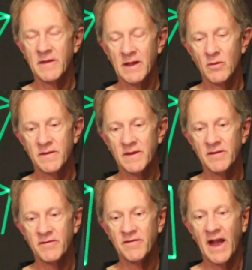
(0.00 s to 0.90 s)
thing with the
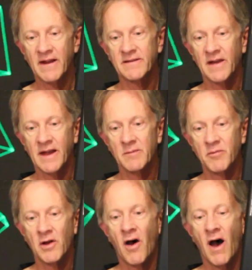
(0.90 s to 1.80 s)
effects. I can
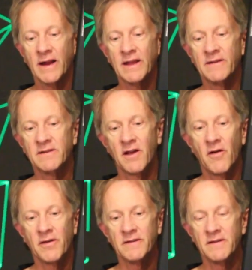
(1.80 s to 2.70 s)
put hotkeys on
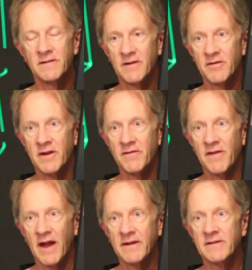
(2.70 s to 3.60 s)
all these different
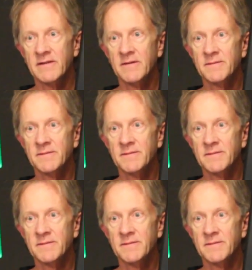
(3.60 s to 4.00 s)
effects.